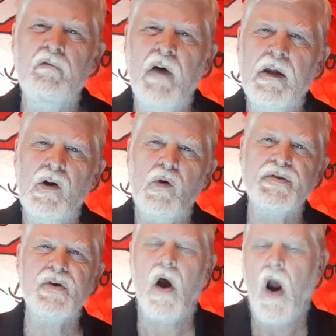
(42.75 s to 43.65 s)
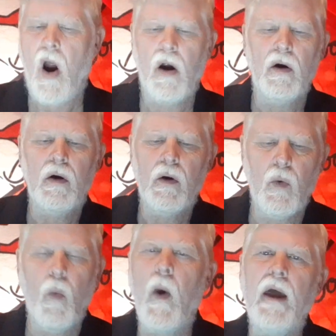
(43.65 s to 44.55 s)
videos are
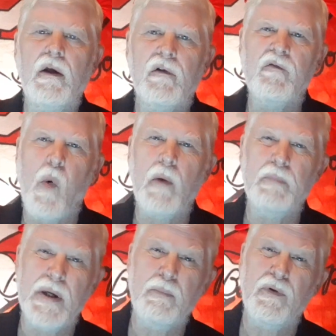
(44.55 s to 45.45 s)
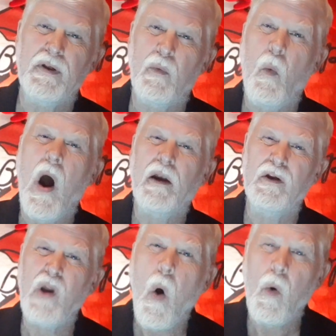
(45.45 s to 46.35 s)
waiting for people that want
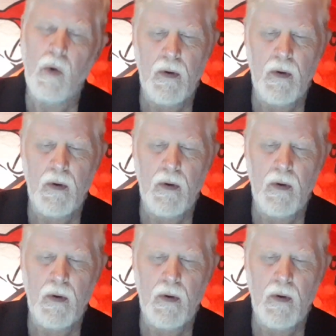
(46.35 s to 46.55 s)
to know.